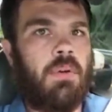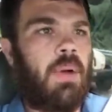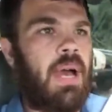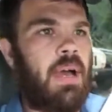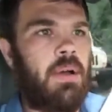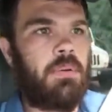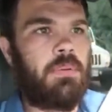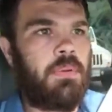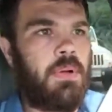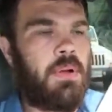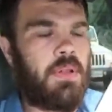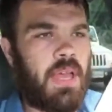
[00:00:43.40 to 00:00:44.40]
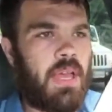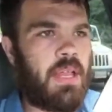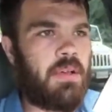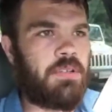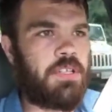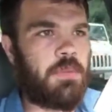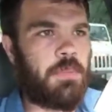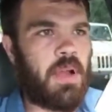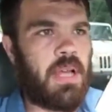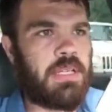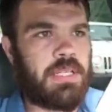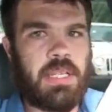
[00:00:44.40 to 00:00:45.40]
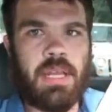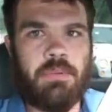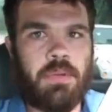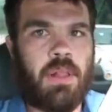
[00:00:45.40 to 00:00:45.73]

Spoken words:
Wow. Okay, that was surprising that we